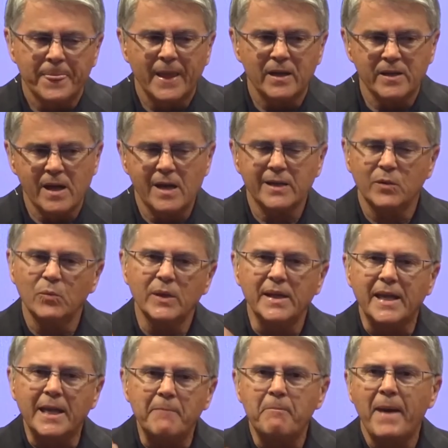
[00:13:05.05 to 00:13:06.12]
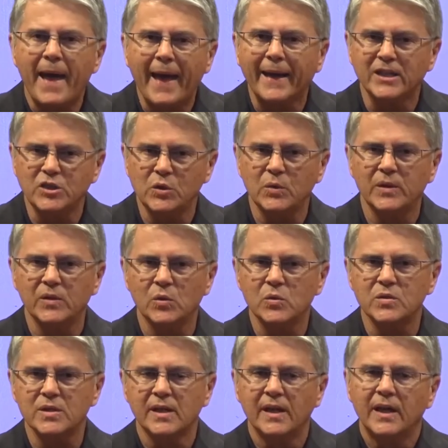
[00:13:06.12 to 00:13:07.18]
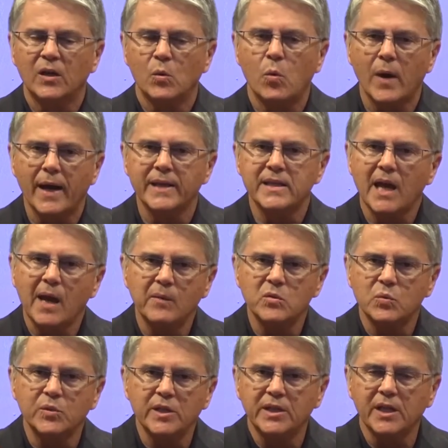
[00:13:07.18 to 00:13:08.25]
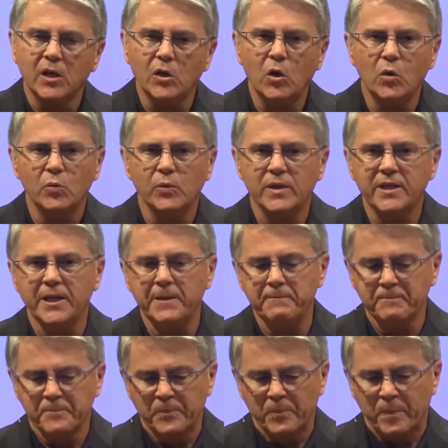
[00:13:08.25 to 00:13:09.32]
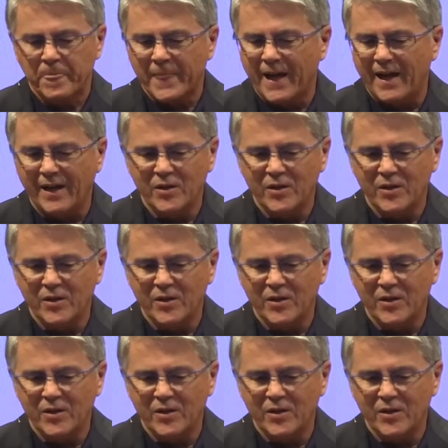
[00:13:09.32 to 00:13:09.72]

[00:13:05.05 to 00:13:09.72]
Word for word: how God can really impact you in those quiet times when you get alone with Him. Uh,